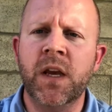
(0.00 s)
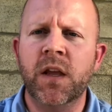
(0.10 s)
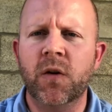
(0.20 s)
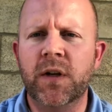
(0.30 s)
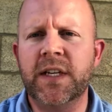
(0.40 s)

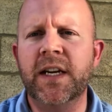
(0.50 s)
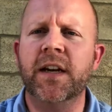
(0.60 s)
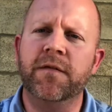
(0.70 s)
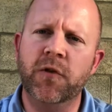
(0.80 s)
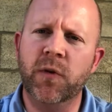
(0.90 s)
The ones I did a
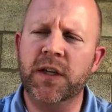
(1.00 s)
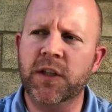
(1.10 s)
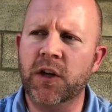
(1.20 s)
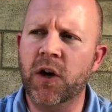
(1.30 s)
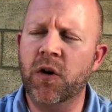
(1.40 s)
few weeks
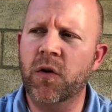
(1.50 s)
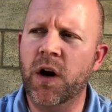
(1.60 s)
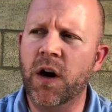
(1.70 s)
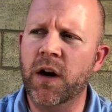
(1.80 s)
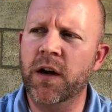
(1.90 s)
ago
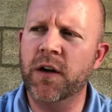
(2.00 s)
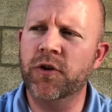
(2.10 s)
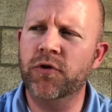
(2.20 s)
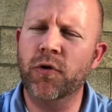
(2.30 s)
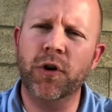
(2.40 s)
are a
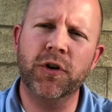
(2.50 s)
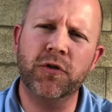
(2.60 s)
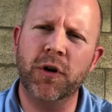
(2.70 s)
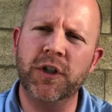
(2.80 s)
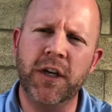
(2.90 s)
shorter
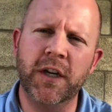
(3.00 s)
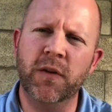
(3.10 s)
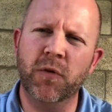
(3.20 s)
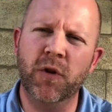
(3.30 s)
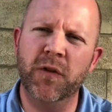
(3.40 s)
storage onion, and
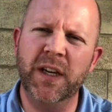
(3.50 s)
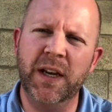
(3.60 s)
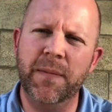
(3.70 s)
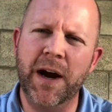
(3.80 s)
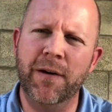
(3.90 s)
we'll only get
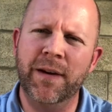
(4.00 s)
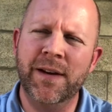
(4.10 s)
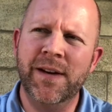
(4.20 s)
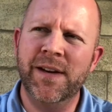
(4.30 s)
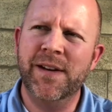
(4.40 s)
about
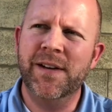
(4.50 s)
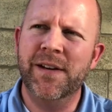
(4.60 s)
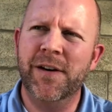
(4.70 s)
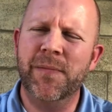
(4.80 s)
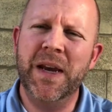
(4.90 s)

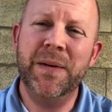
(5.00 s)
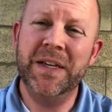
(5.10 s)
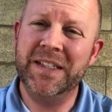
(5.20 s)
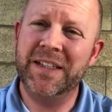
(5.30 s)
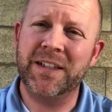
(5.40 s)
maybe
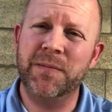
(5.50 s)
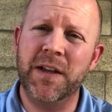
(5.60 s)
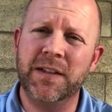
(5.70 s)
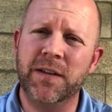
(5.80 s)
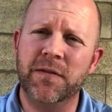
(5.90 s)
6
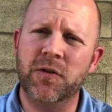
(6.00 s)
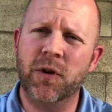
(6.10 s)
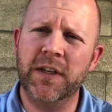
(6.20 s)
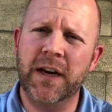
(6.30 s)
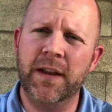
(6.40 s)
months of
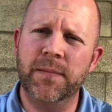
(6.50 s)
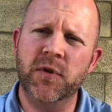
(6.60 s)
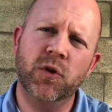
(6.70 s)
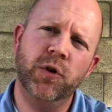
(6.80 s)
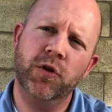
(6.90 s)
storage out of them.
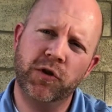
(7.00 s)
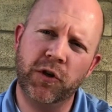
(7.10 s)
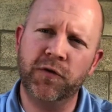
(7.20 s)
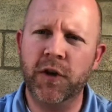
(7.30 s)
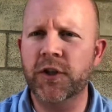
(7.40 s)
So we'll use
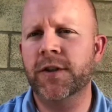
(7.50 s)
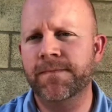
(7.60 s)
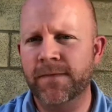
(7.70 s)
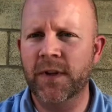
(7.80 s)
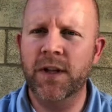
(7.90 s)
those first,
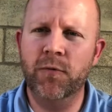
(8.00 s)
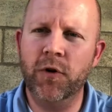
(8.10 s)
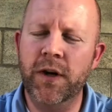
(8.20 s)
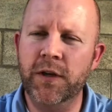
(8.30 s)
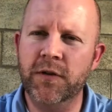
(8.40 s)
and then we'll go
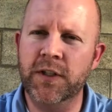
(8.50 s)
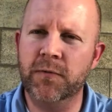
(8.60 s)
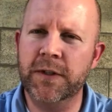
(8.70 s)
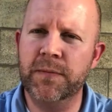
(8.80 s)
ahead and use these ones.